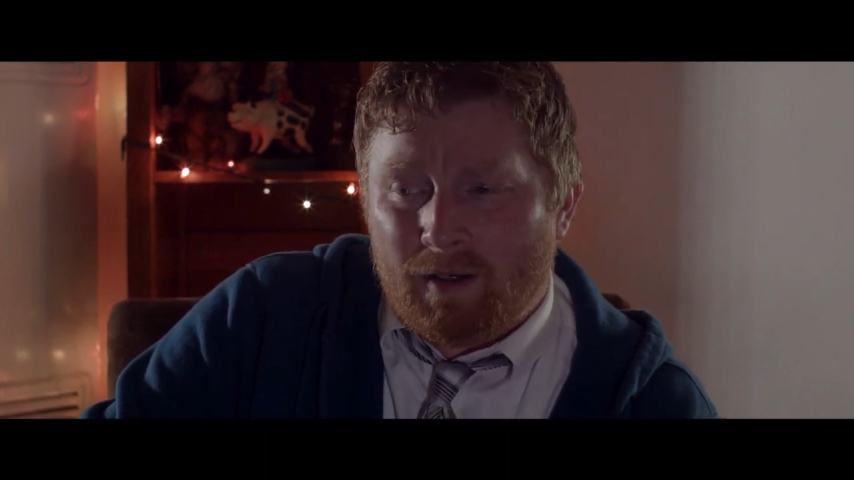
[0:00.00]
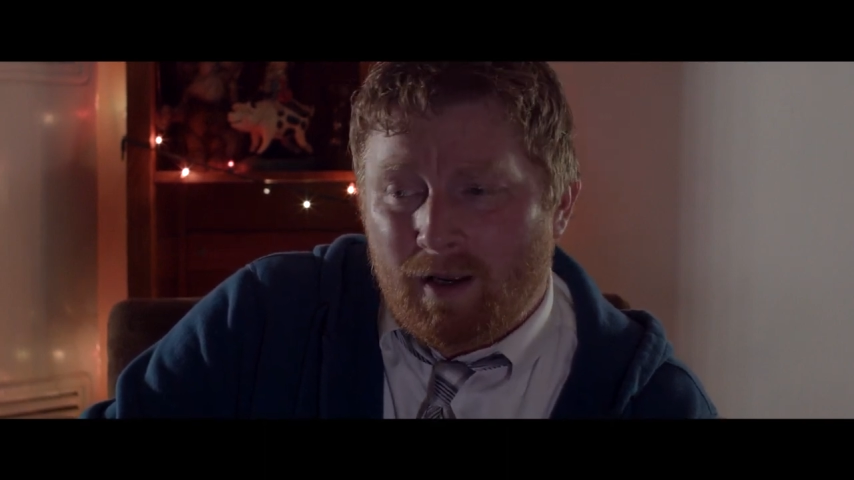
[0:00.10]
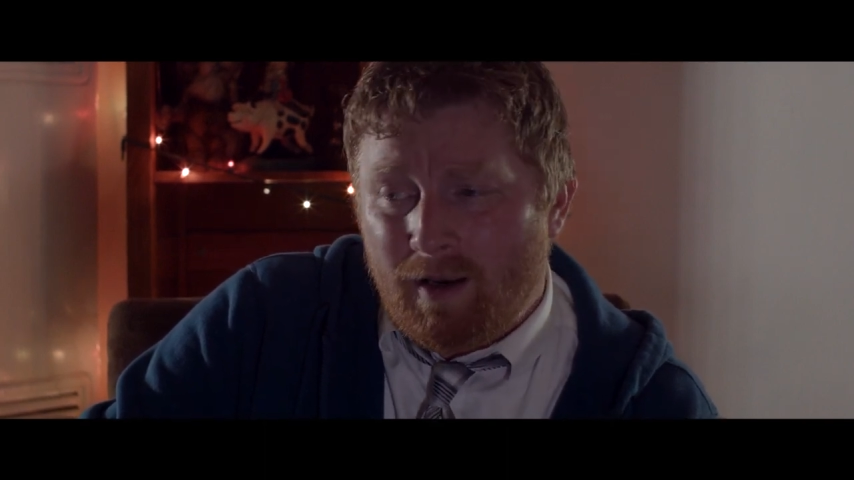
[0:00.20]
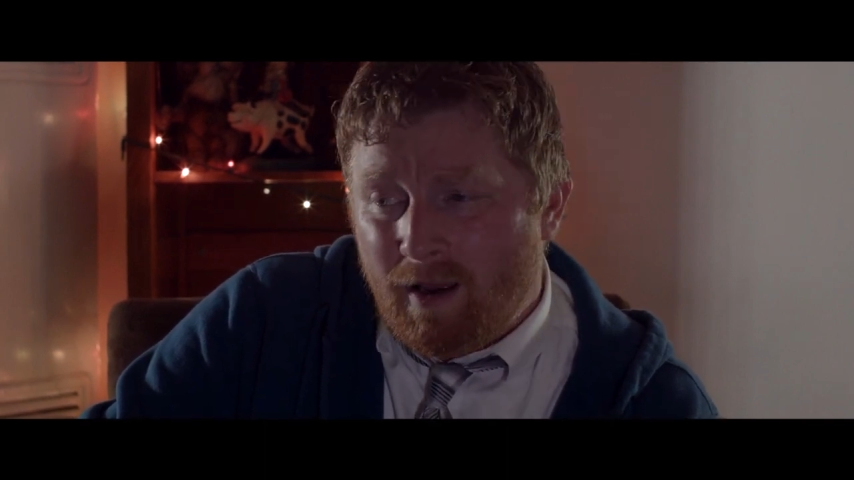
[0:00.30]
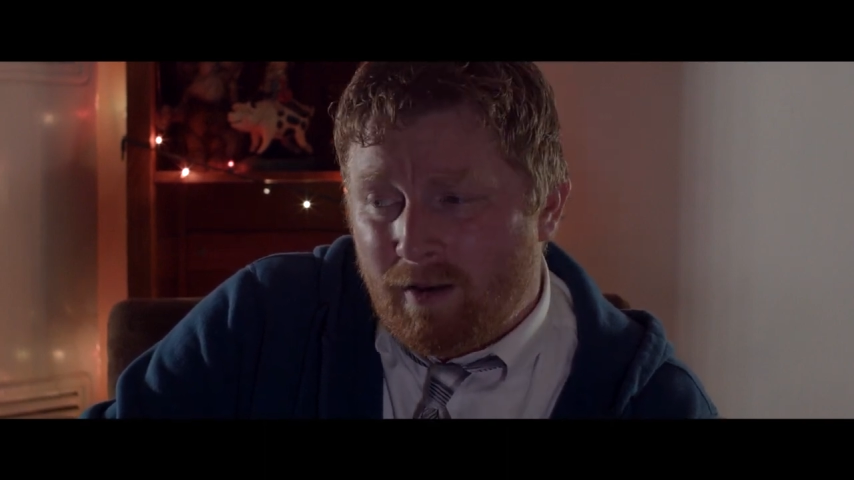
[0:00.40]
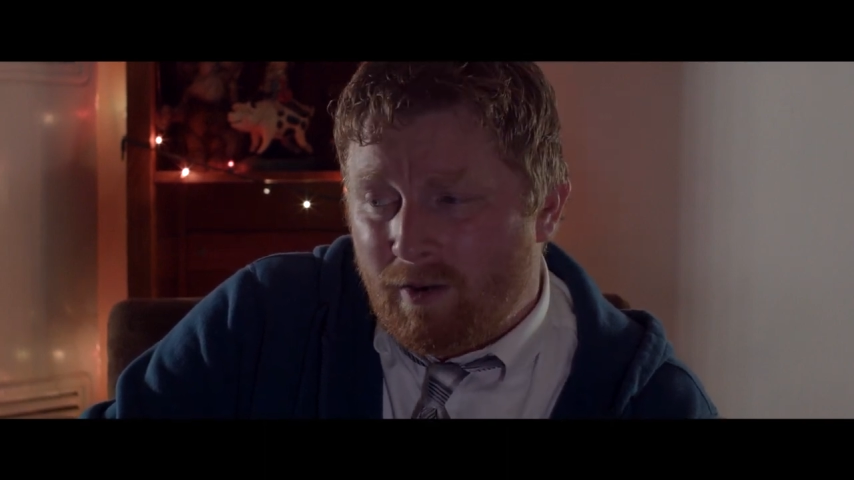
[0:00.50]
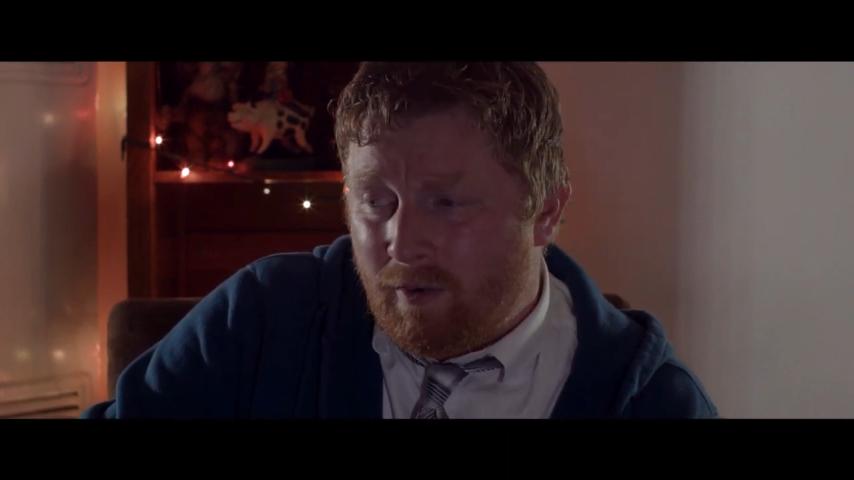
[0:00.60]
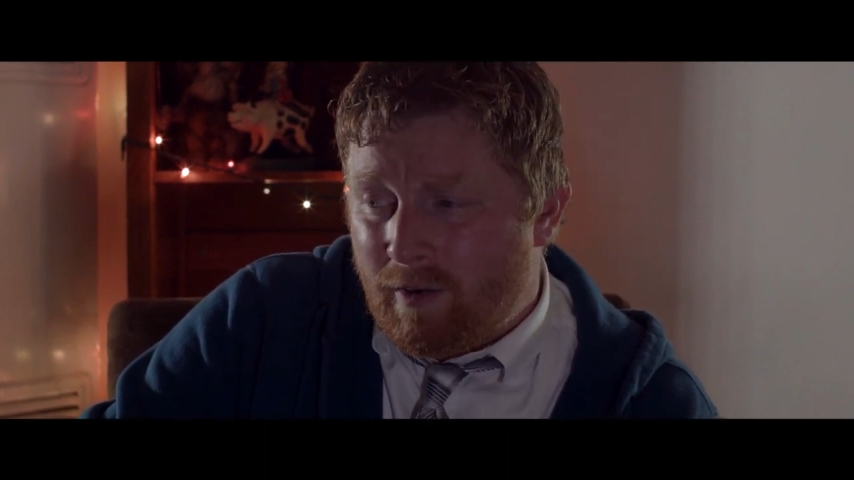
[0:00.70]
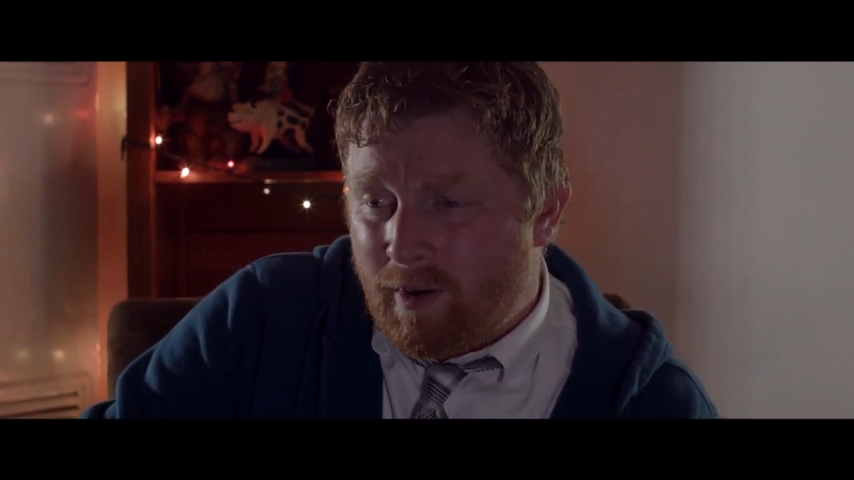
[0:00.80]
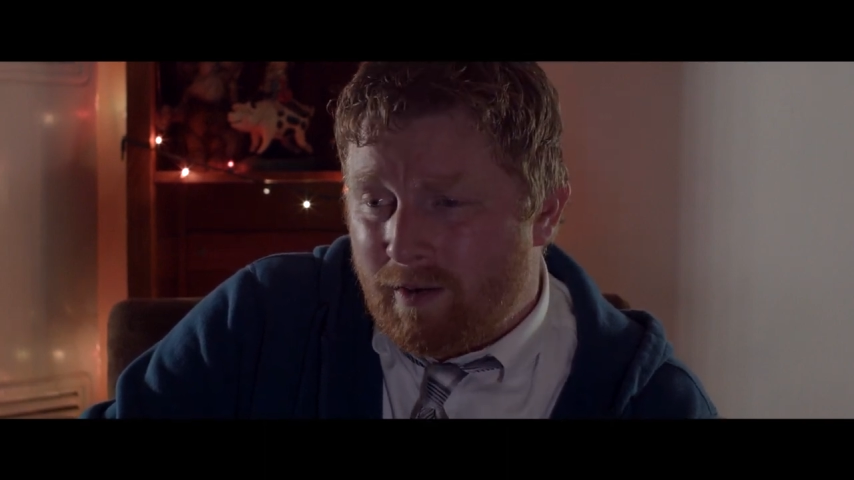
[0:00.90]
In the end, though,
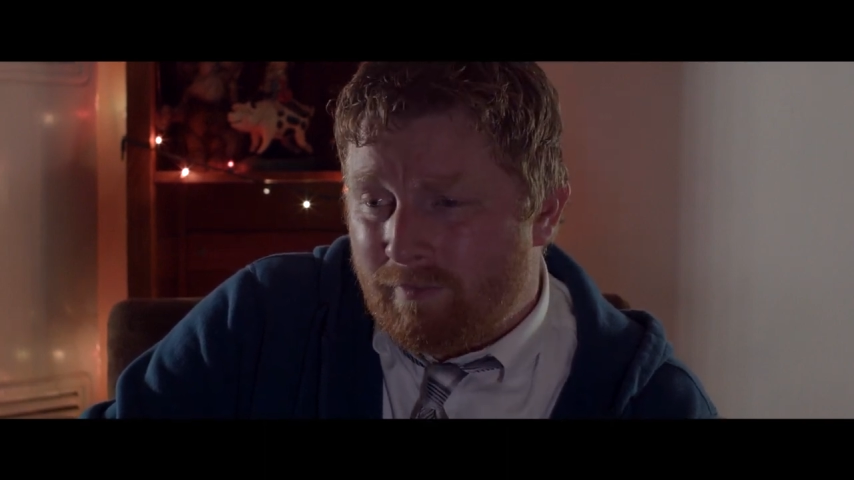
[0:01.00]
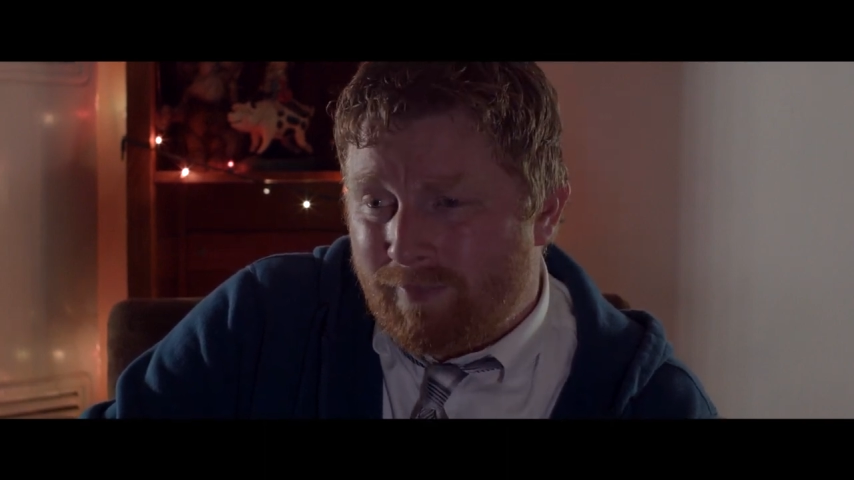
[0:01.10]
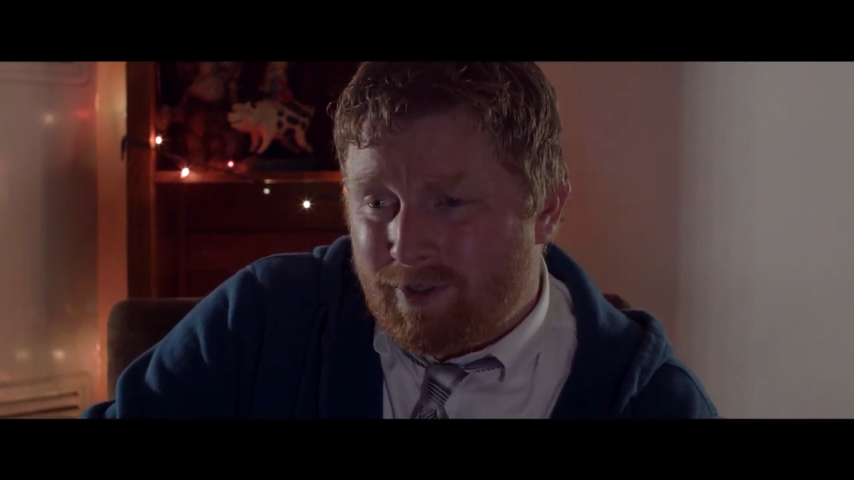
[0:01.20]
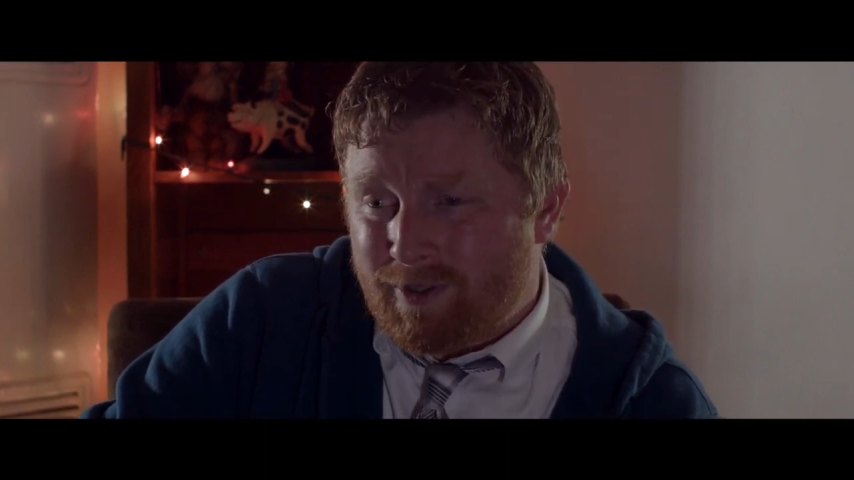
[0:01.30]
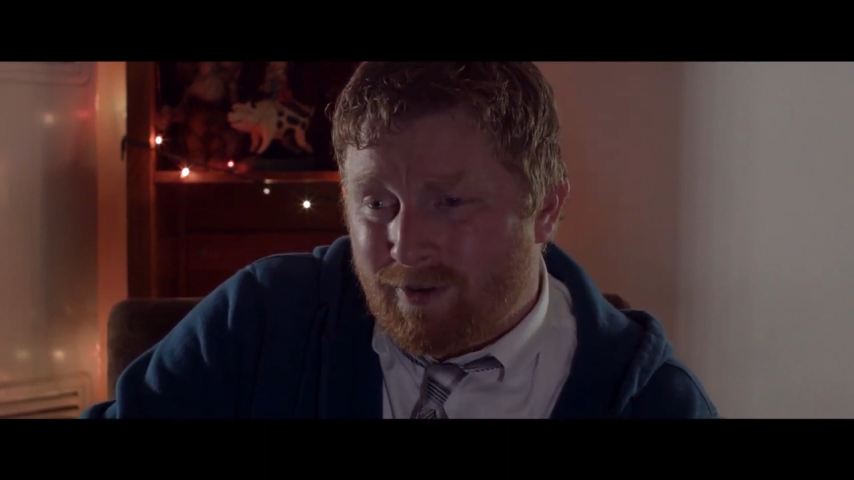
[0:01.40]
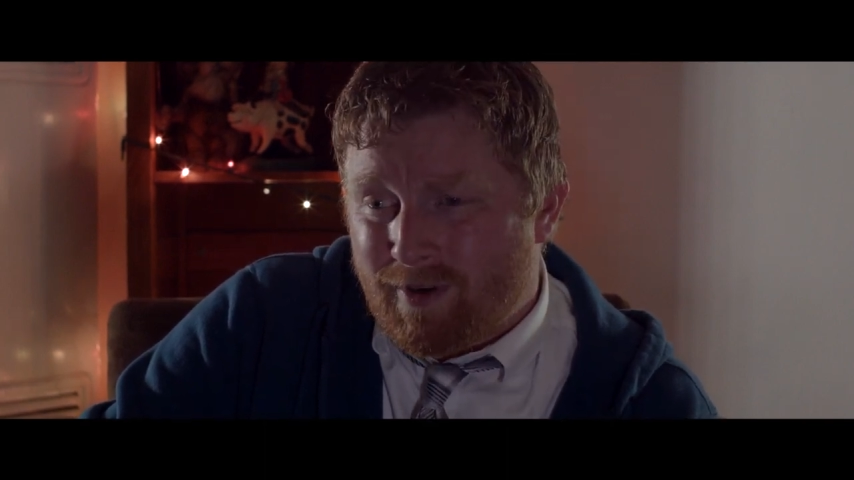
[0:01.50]
I mean, there's still